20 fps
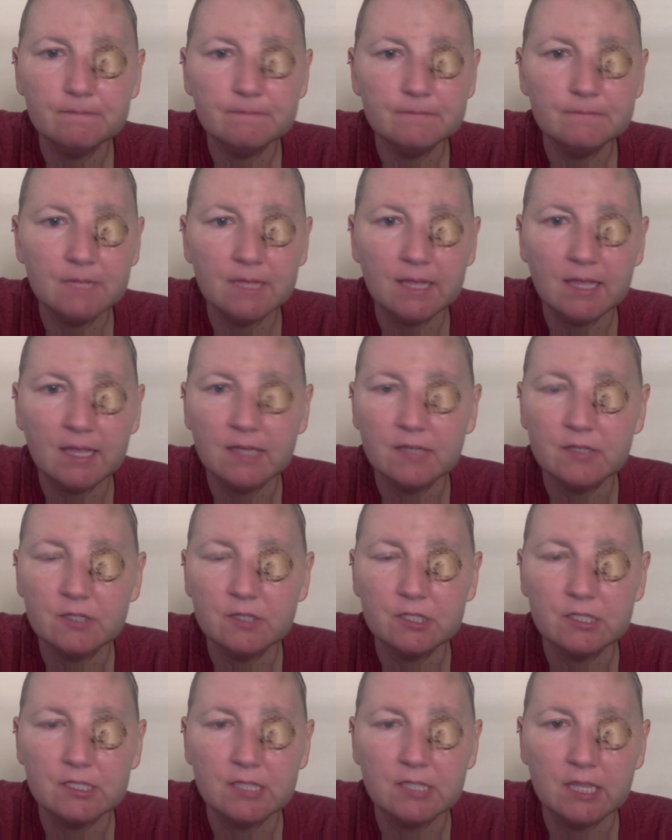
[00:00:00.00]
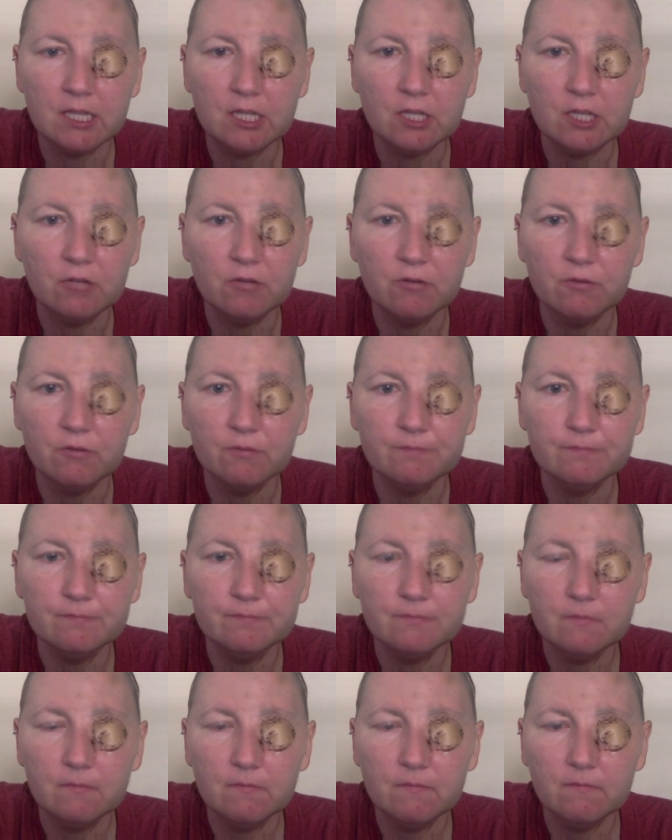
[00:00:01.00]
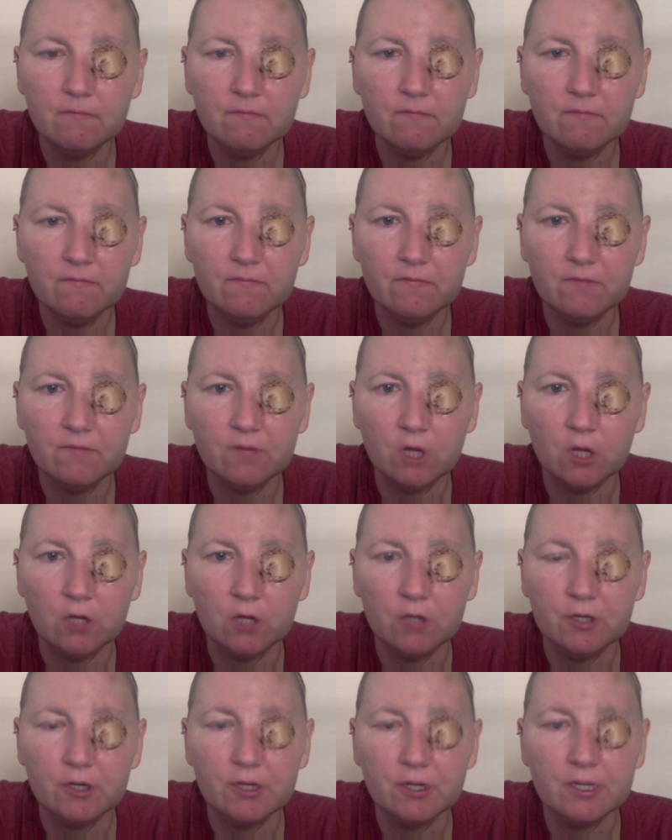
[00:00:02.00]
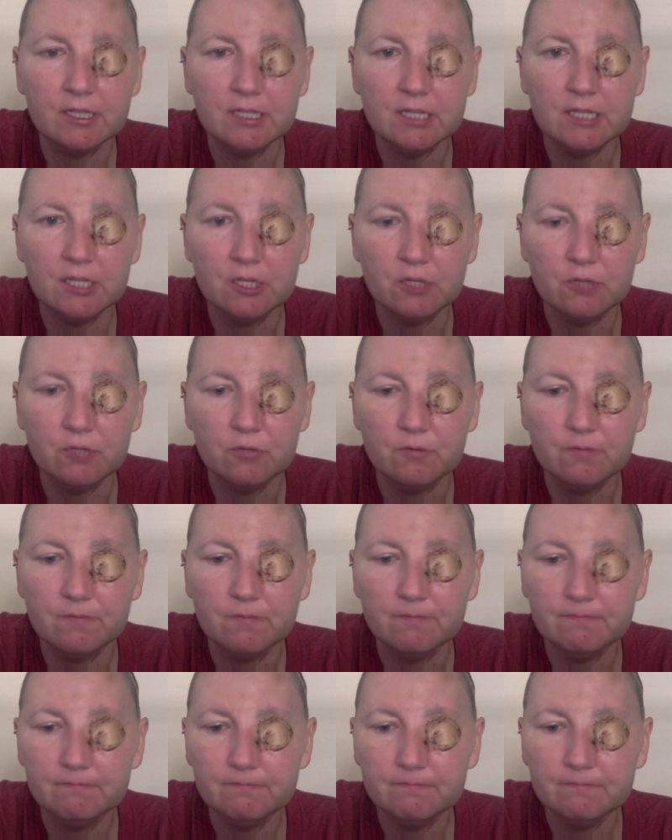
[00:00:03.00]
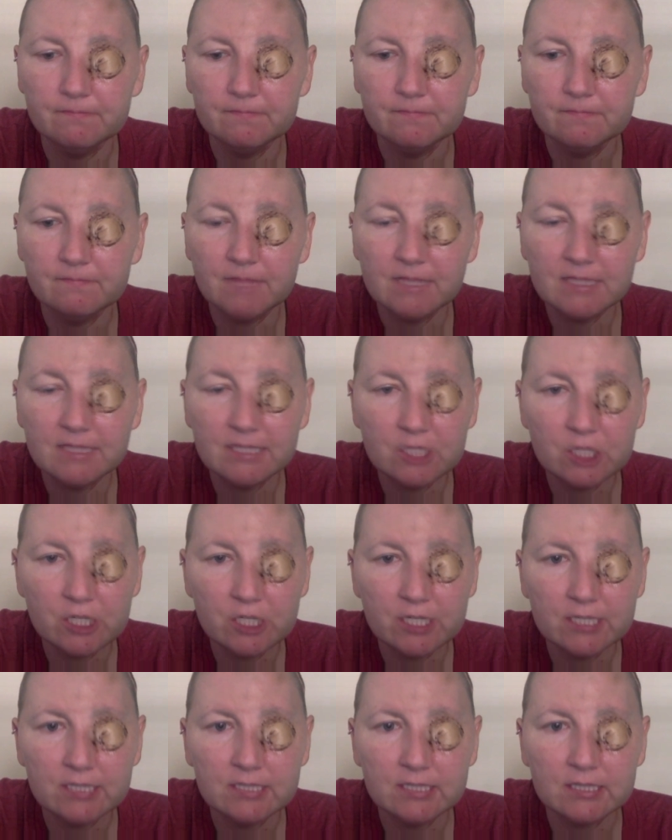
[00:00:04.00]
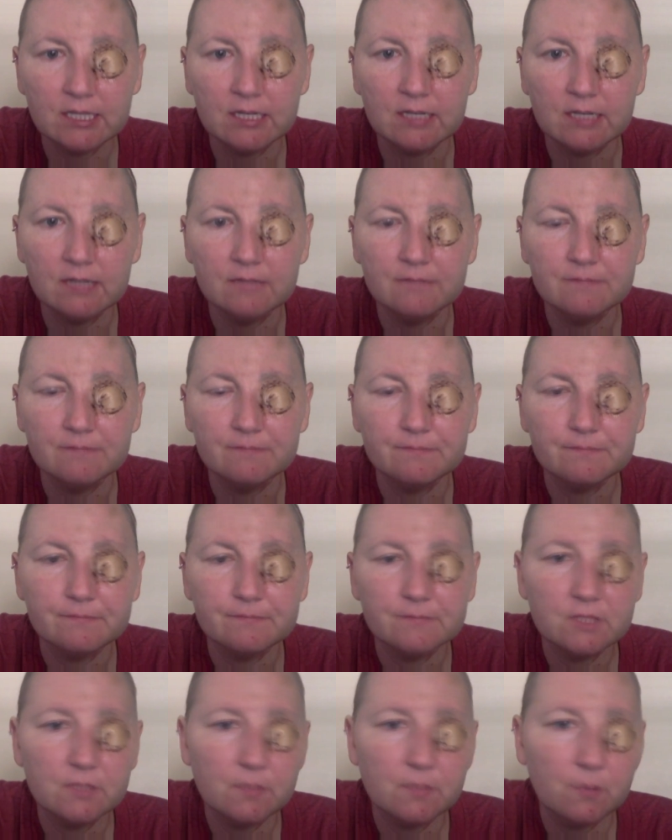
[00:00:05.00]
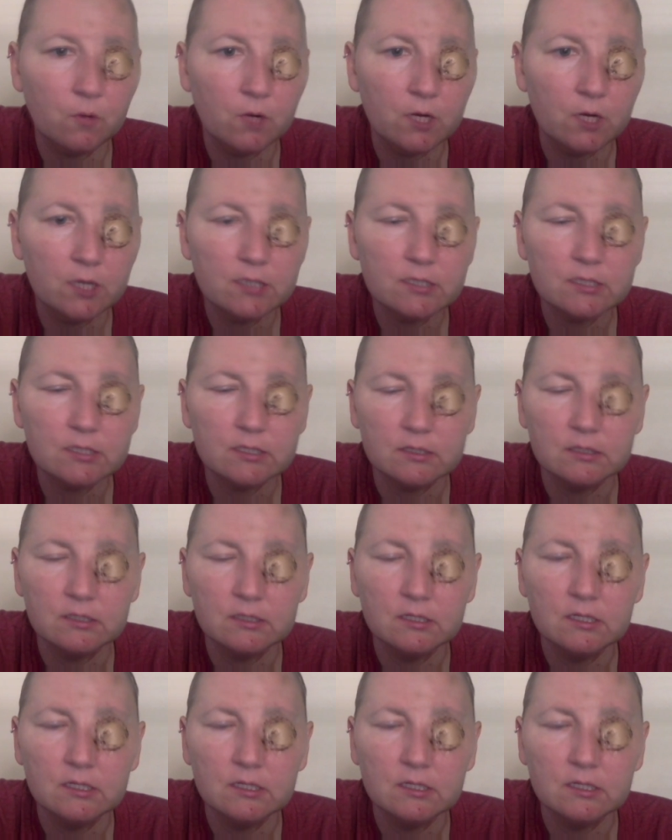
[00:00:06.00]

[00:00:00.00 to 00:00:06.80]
Again, just thank you for all your continued messages and support, and